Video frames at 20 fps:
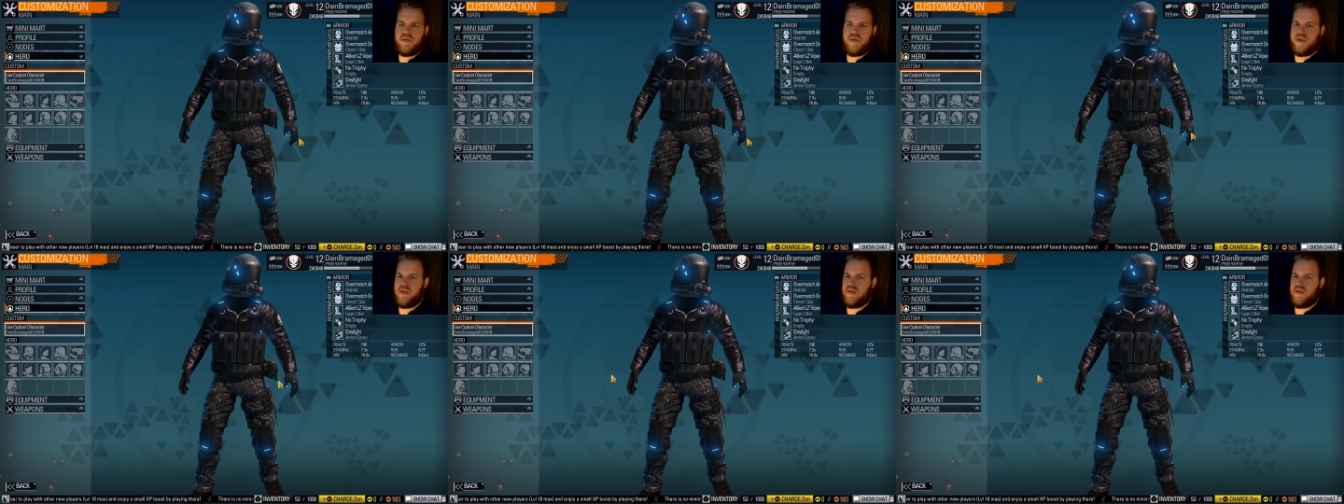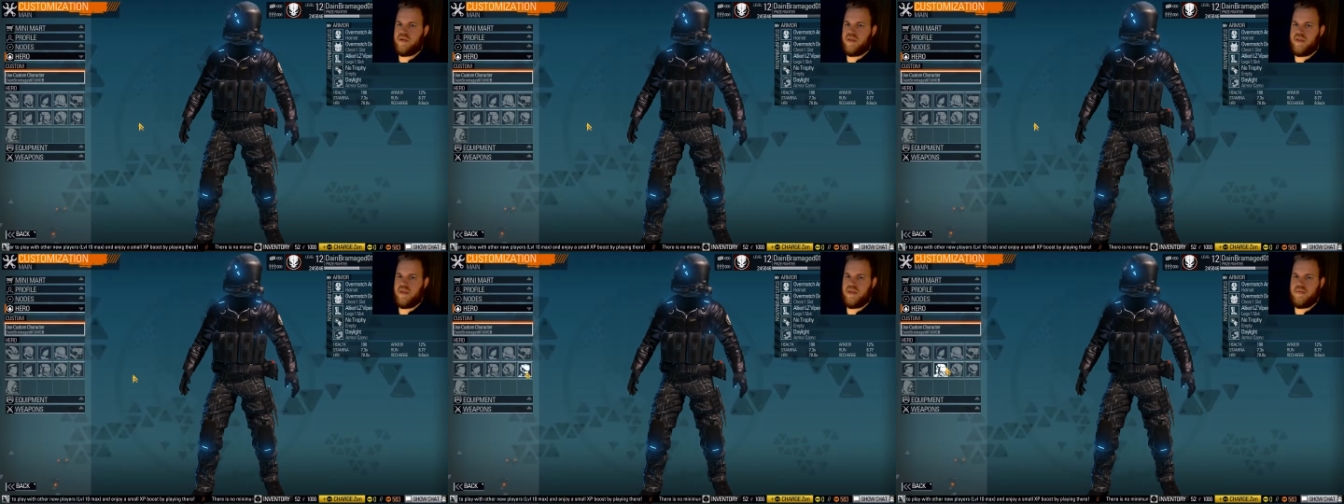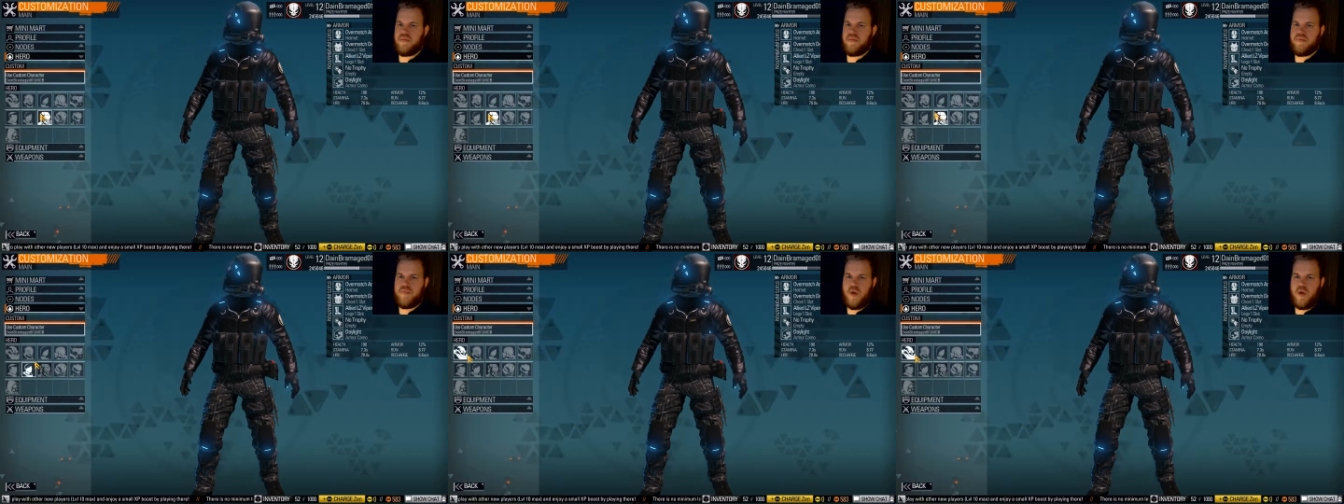Okie dokie
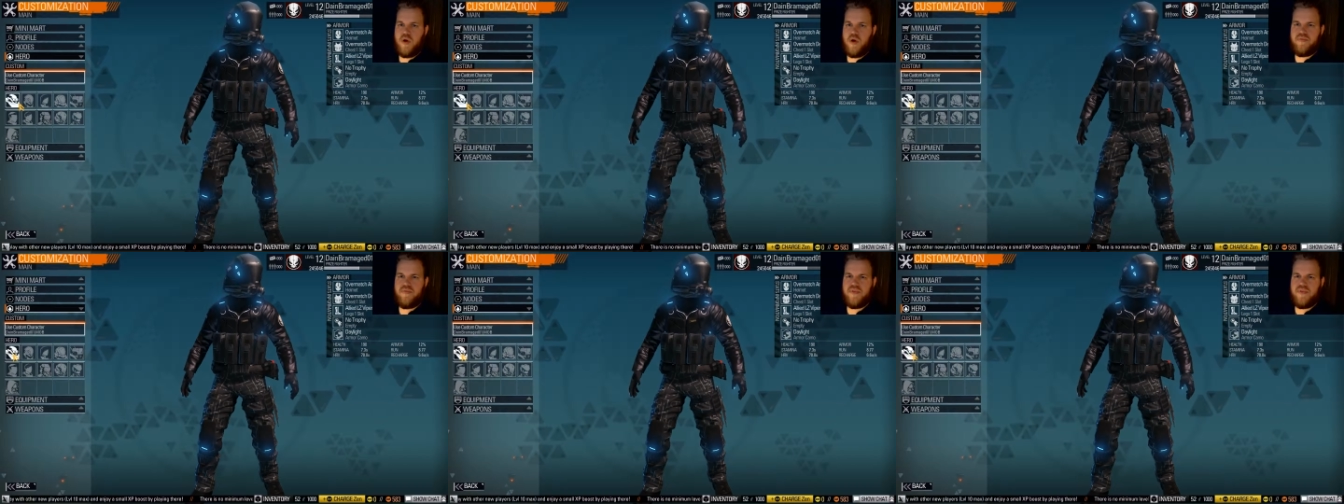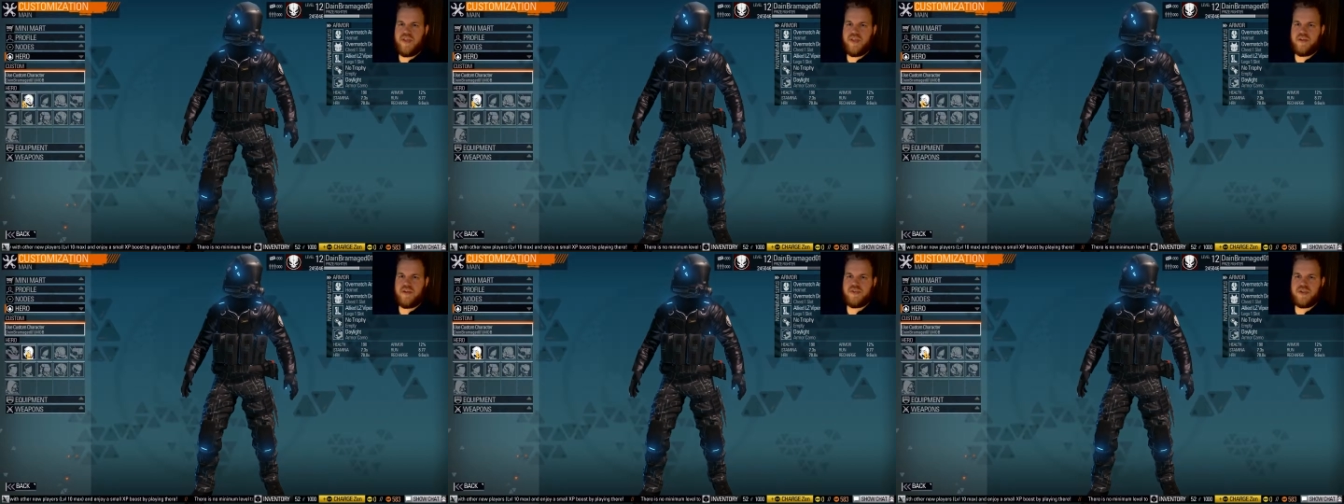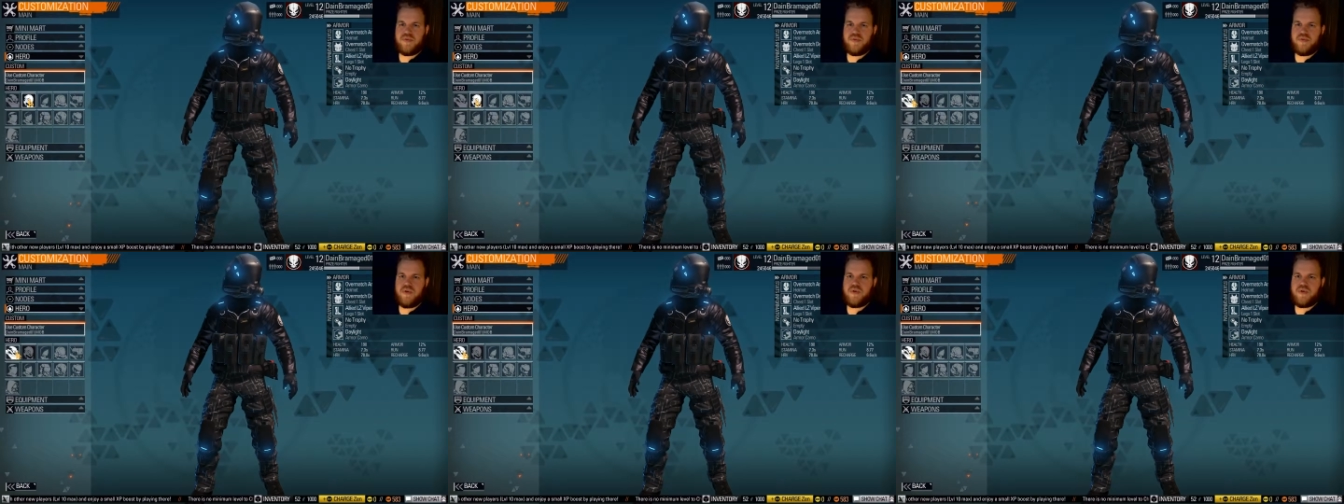then. Hopefully it'll
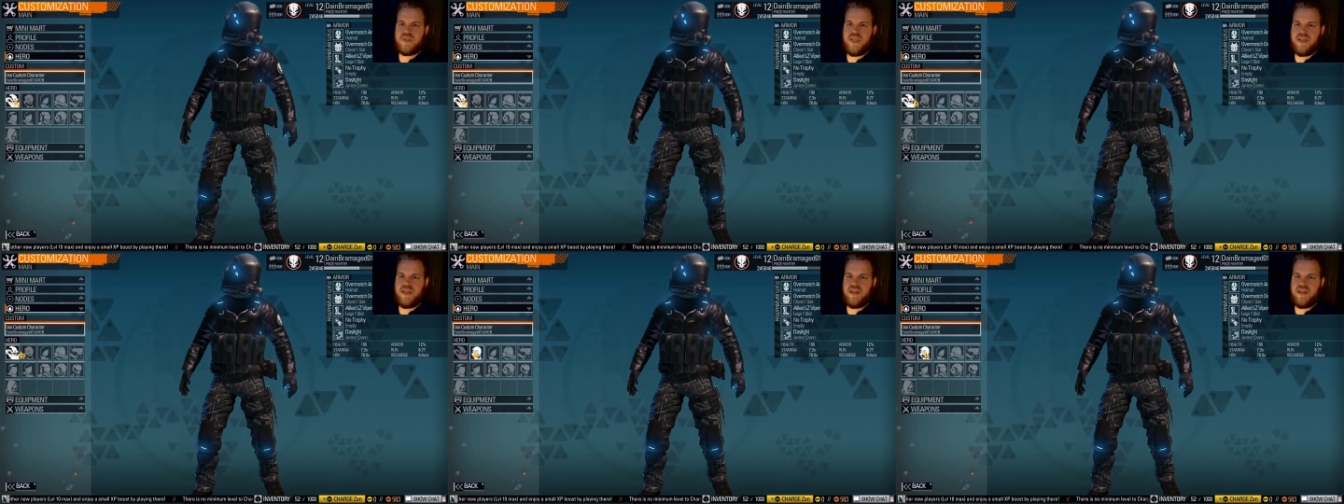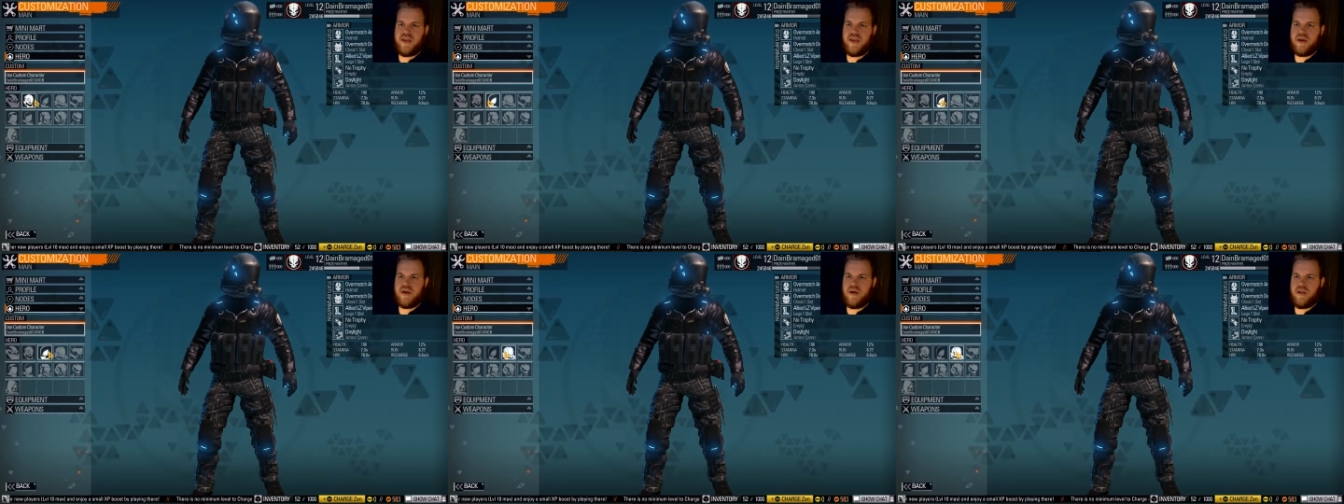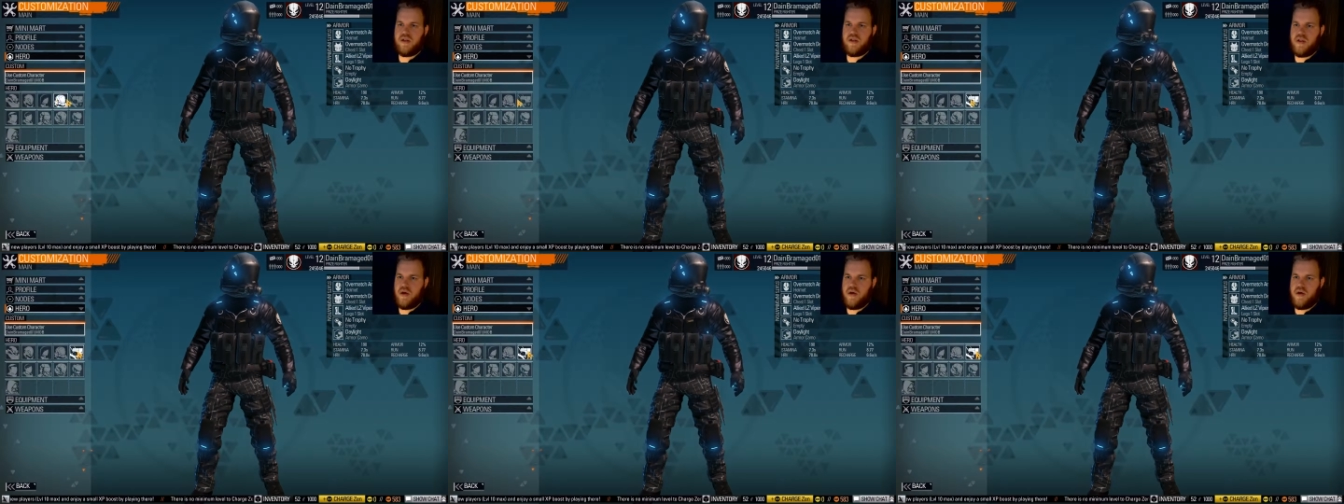just rotate, like,
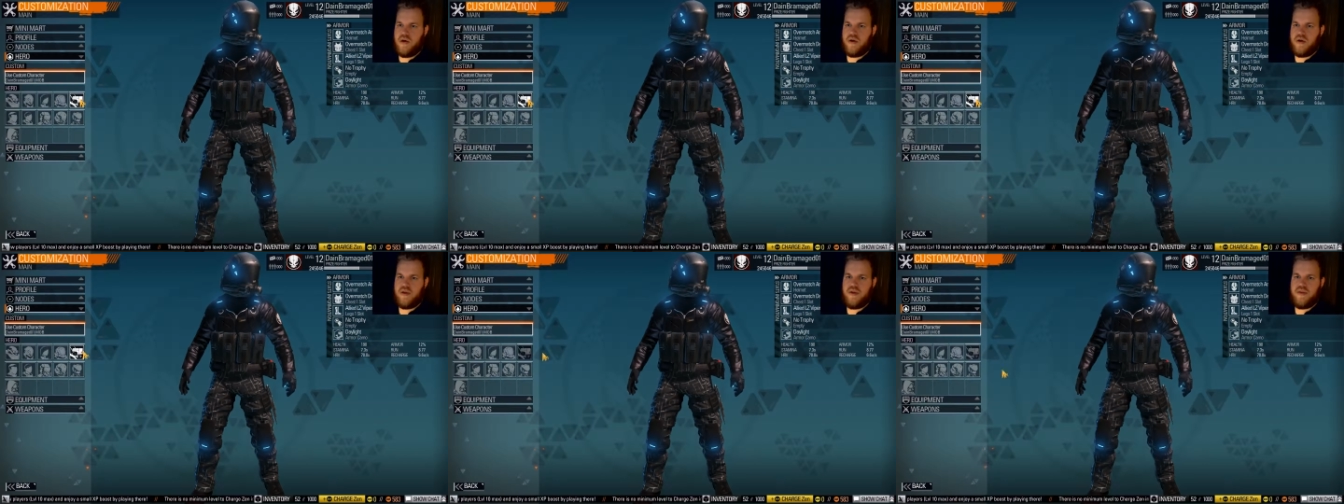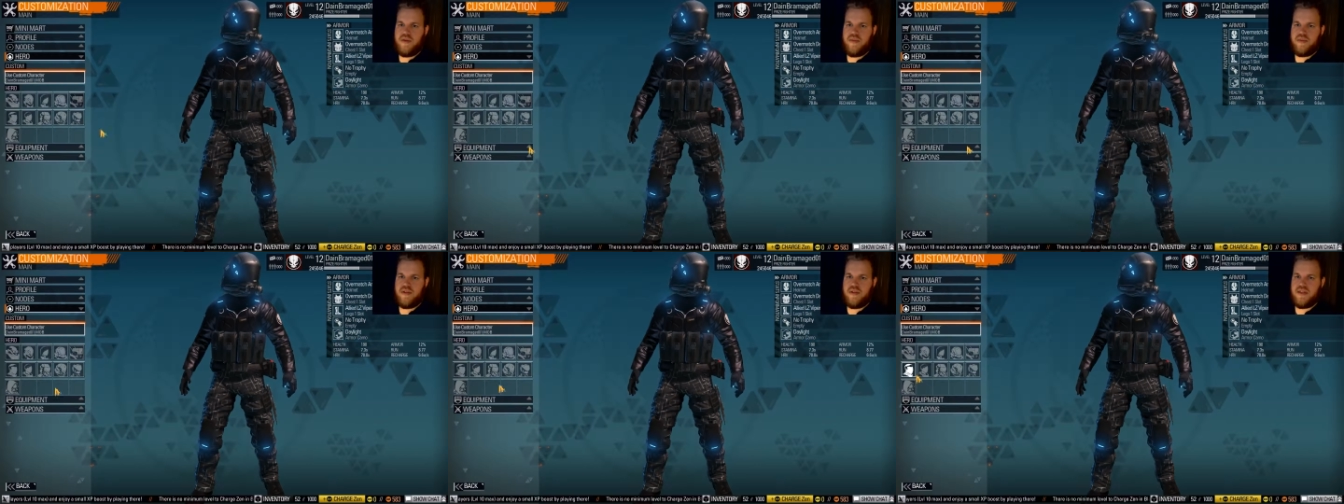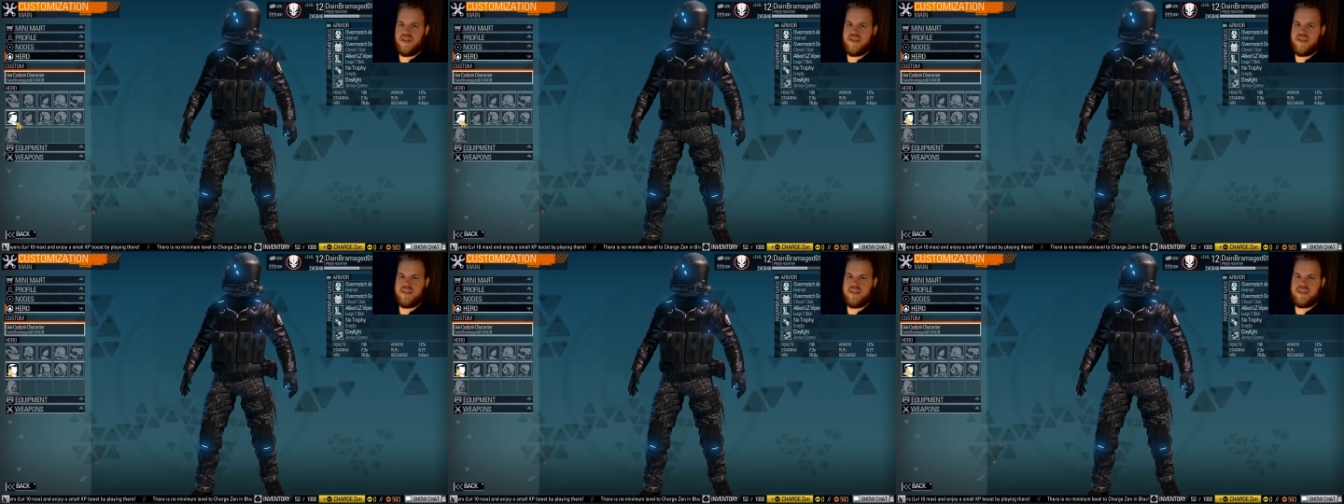along the
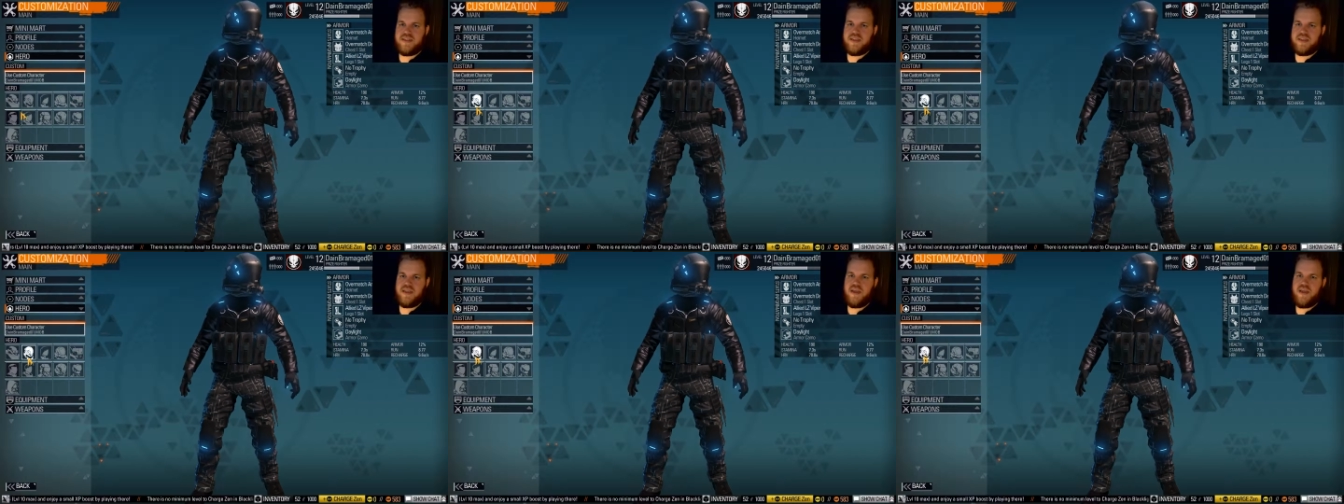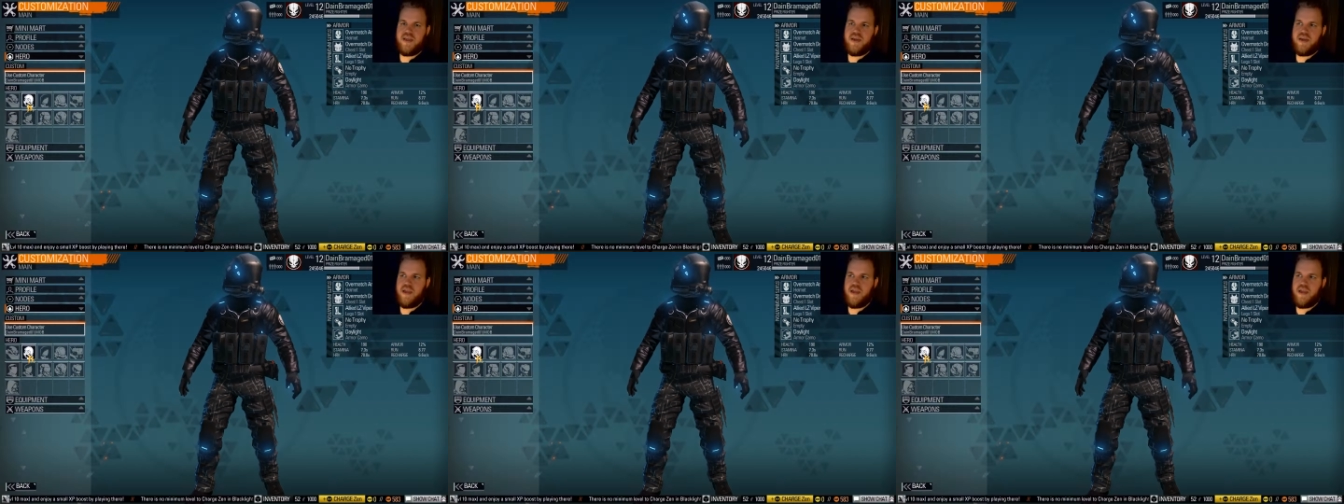list.